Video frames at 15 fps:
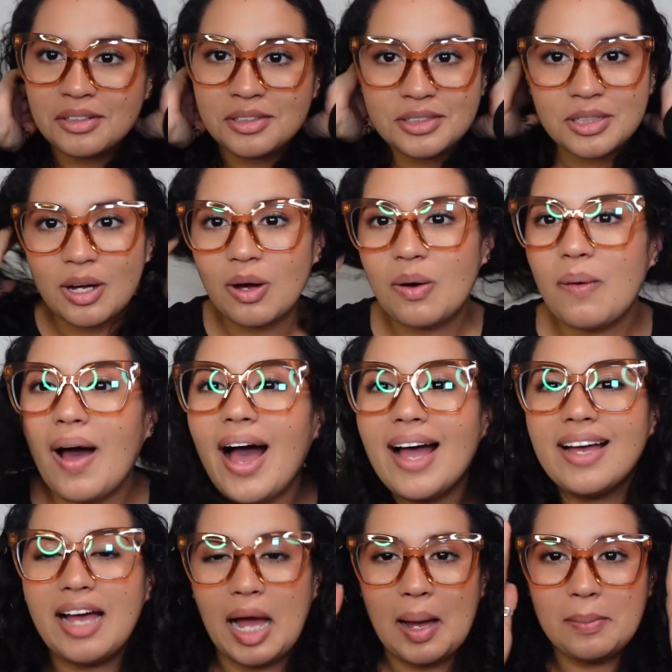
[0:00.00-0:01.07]
So I
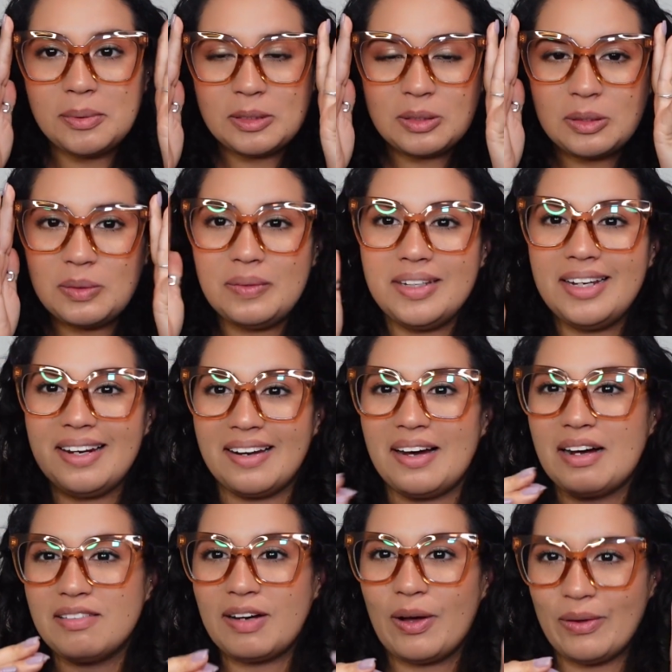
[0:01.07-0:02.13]
absolutely
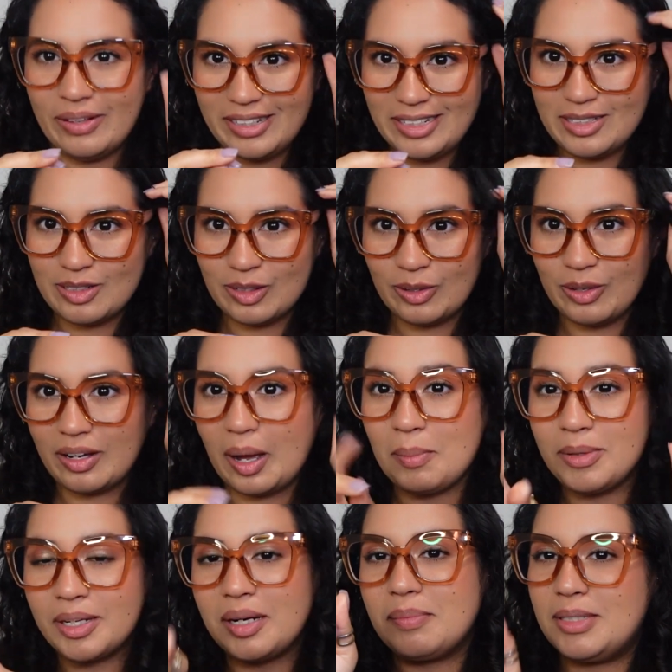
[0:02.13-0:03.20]
love how these look. I'm
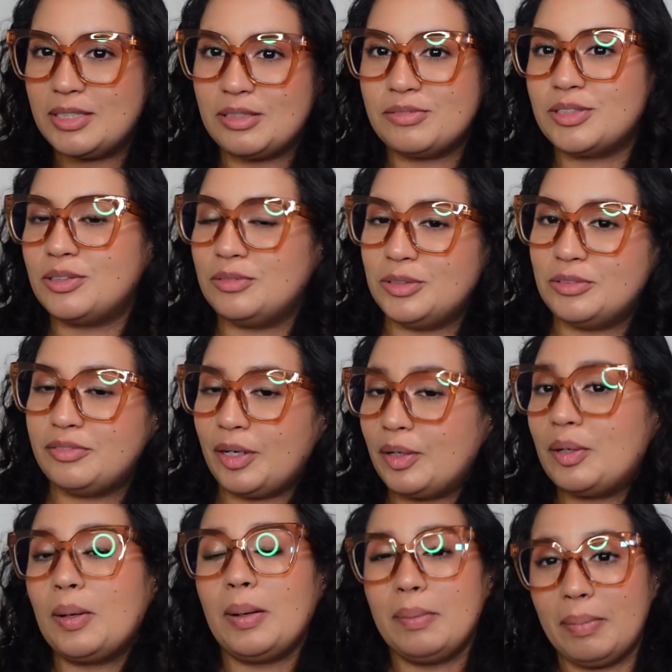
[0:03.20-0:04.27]
looking at myself in the
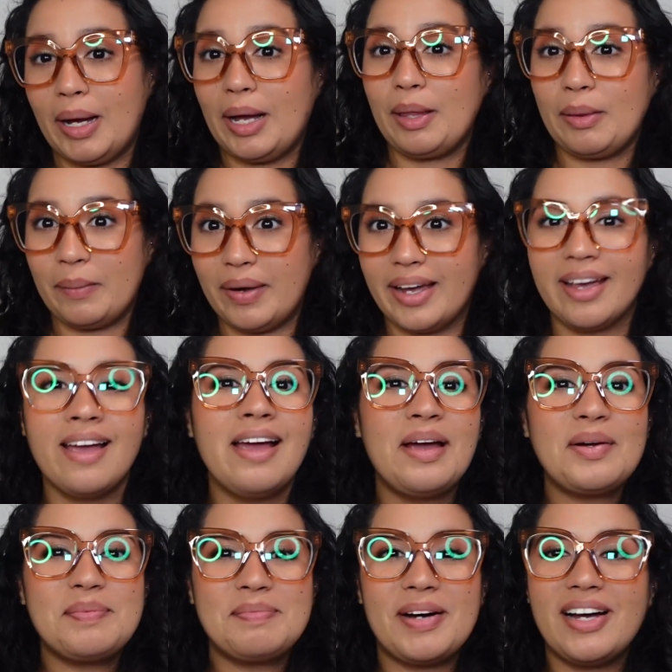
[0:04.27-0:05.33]
viewfinder, by the way.
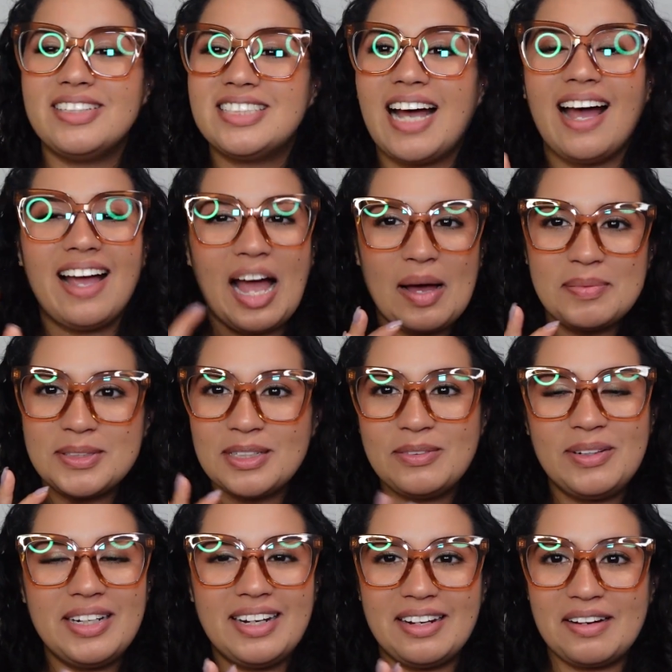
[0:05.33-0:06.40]
But I
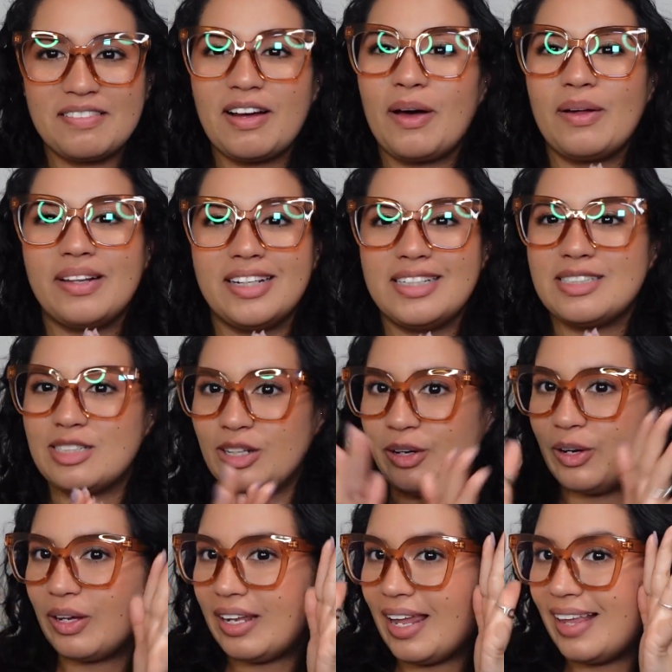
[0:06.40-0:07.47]
absolutely love how these
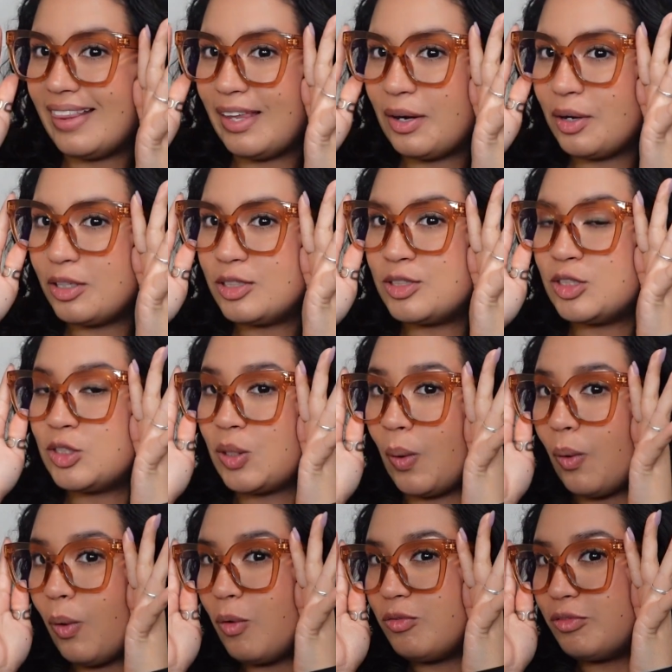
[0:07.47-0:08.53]
look. Like, they are
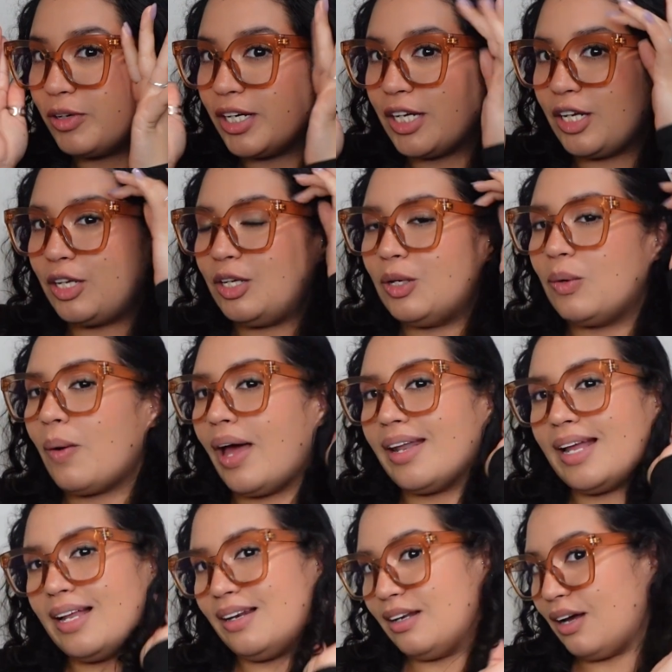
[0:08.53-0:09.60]
so freaking cute. And
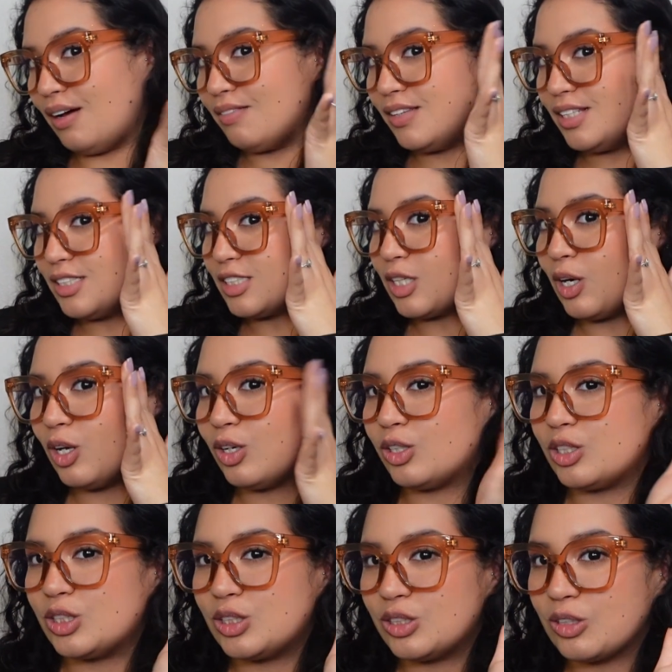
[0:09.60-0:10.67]
I love this
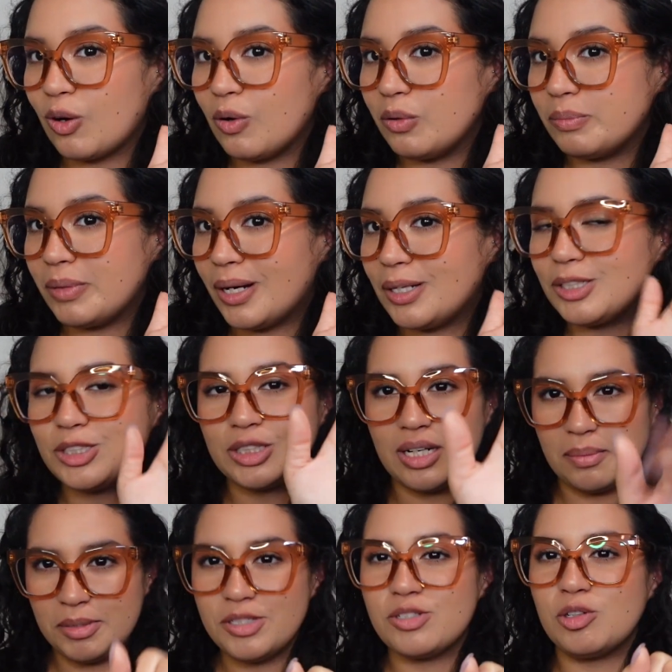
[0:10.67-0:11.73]
color so much.
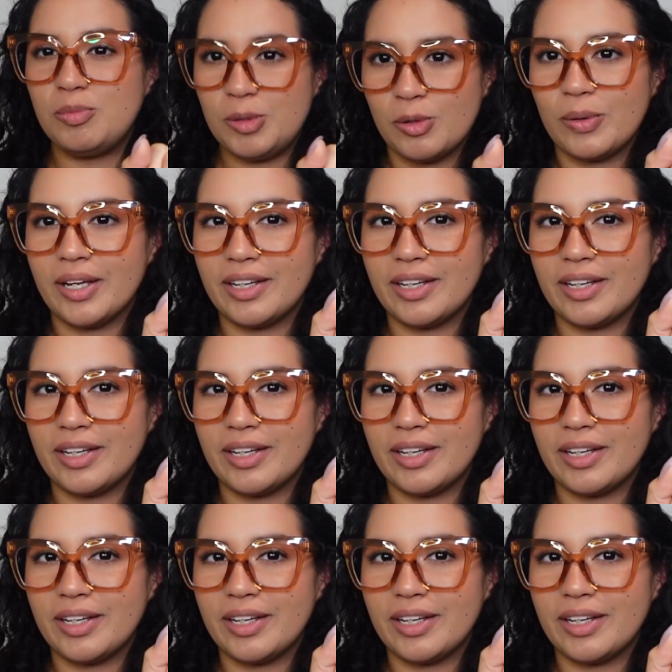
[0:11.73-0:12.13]
Let me zoom you